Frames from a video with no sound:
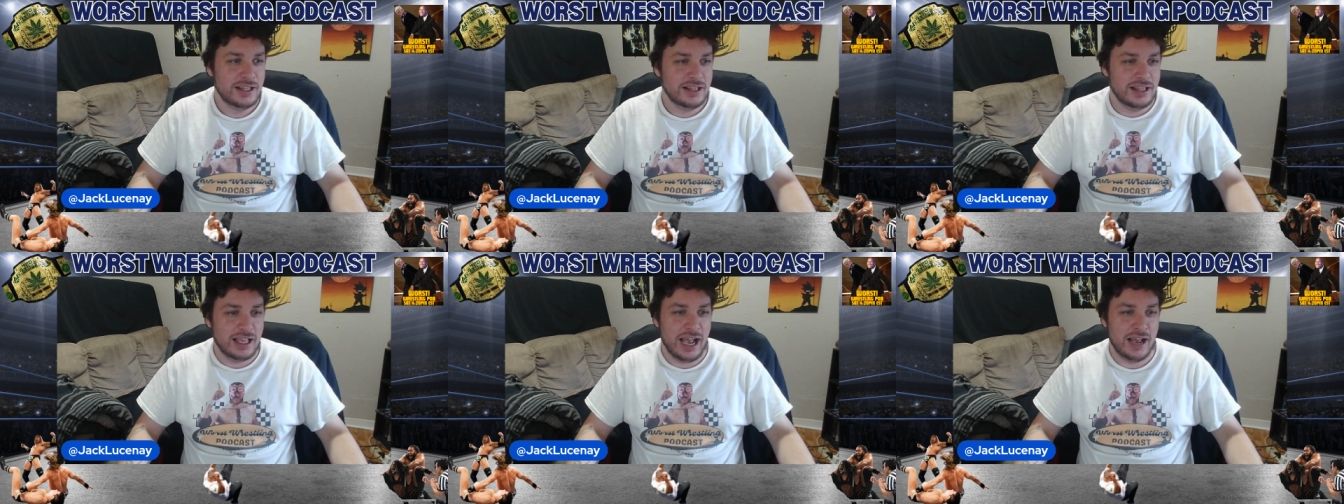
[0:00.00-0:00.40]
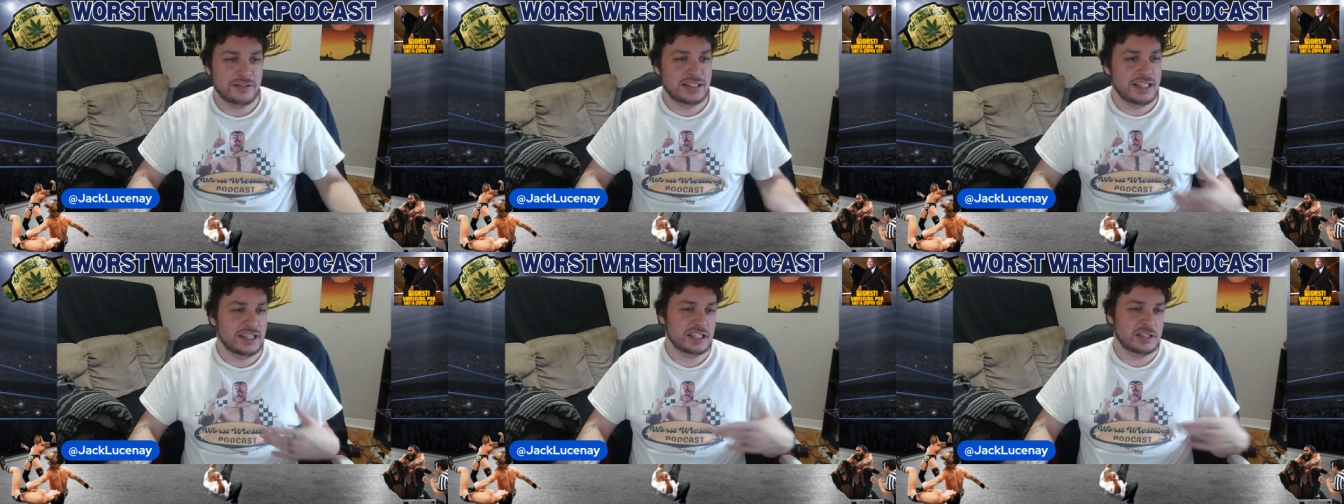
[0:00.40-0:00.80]
Like, I've
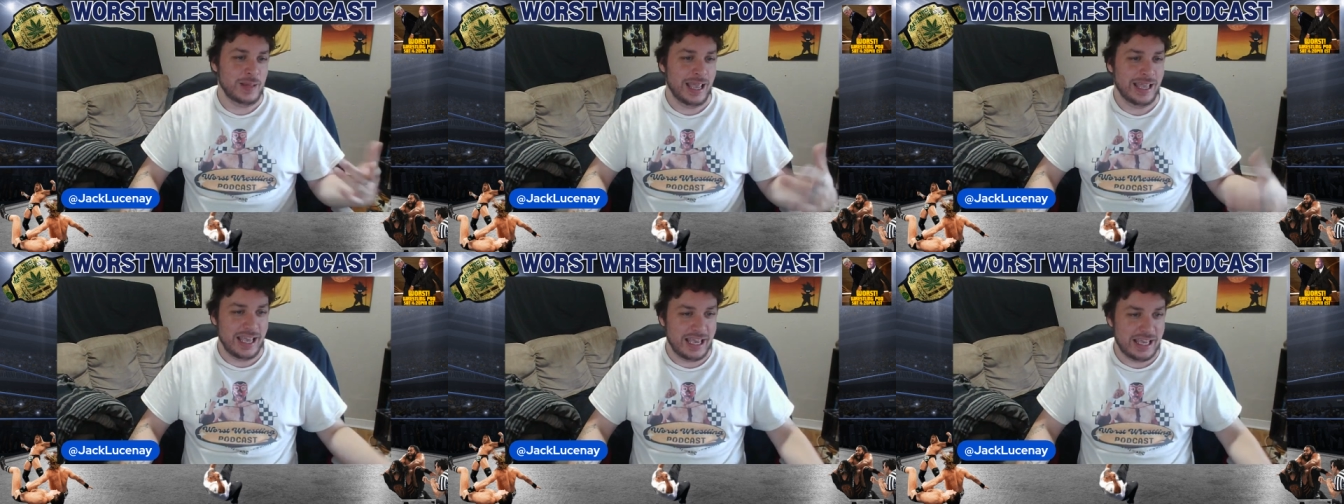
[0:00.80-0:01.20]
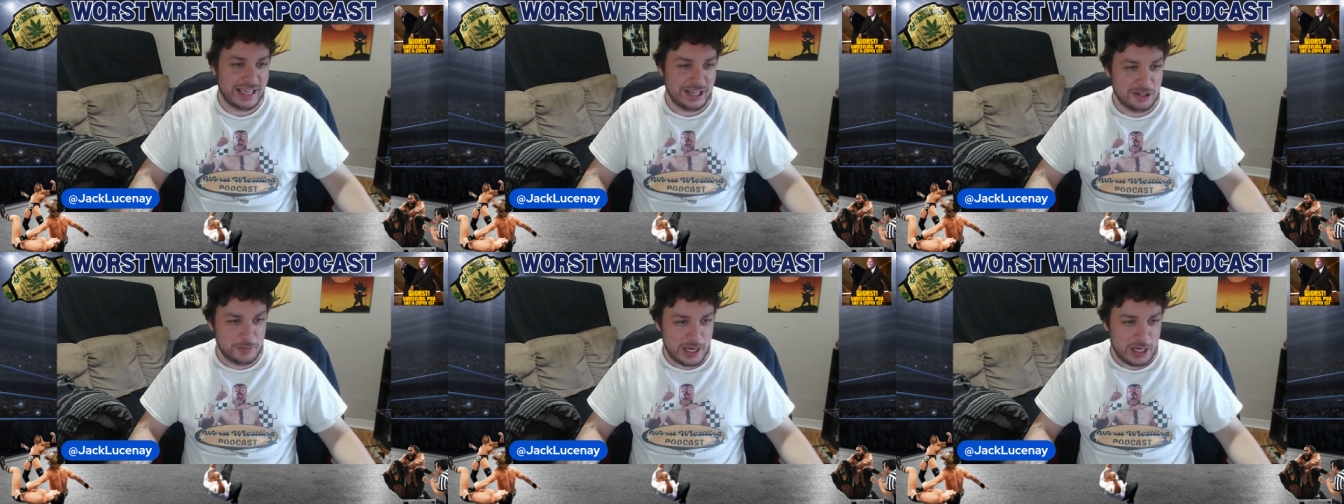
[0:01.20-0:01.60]
seen this man get
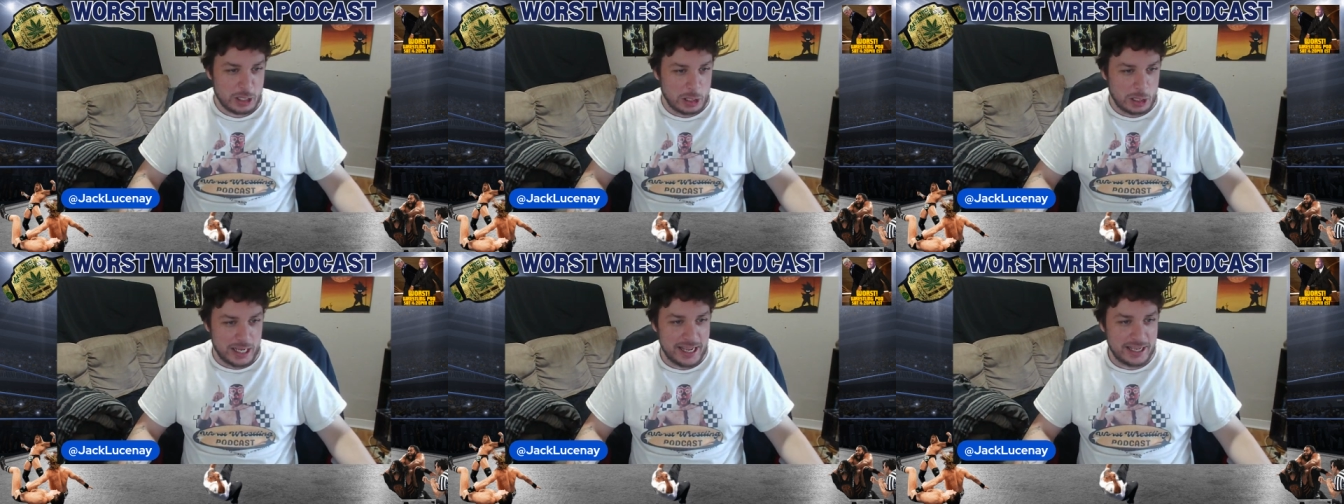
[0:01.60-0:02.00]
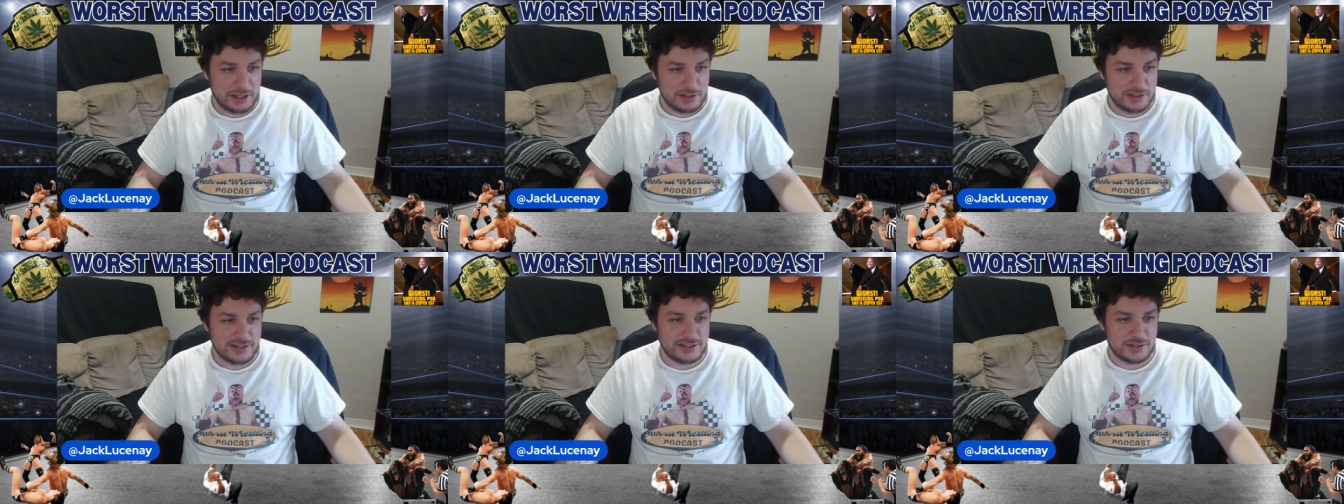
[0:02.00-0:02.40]
killed by Kurt
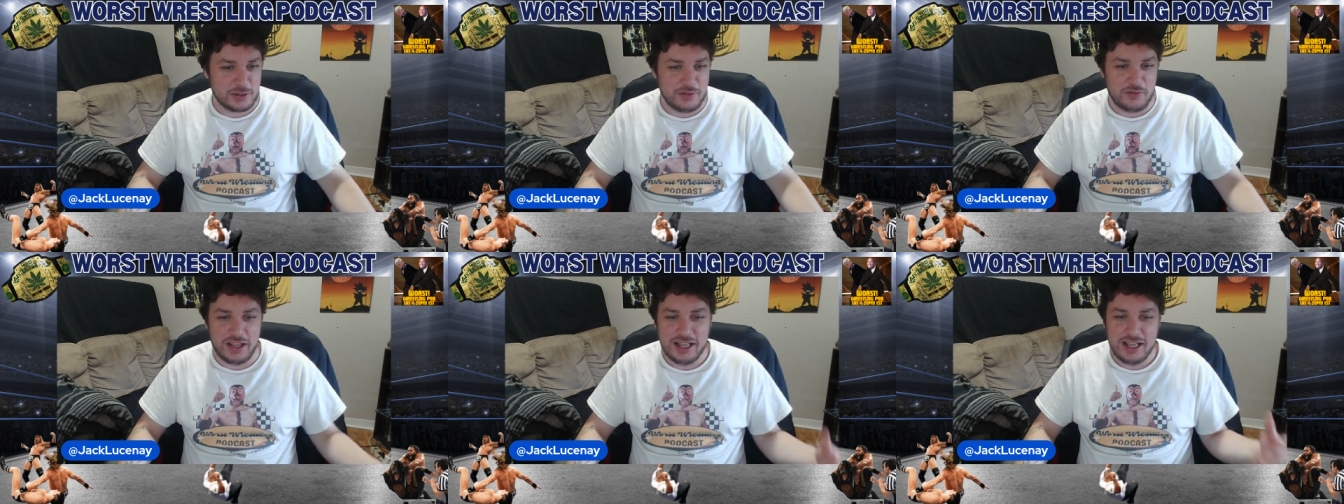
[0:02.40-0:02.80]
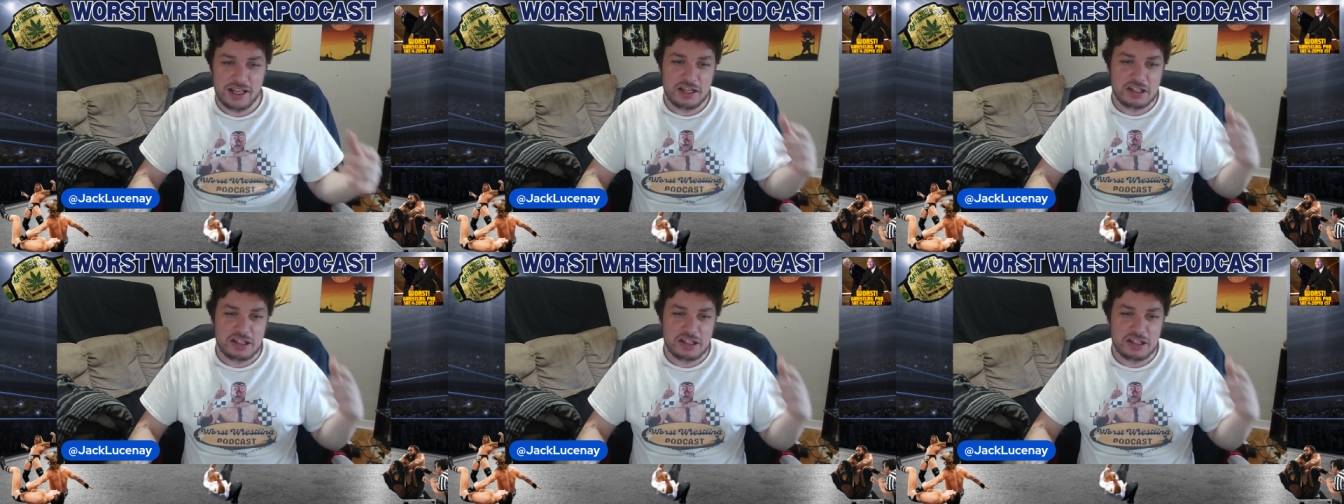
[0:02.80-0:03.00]
Angle in Street Fight.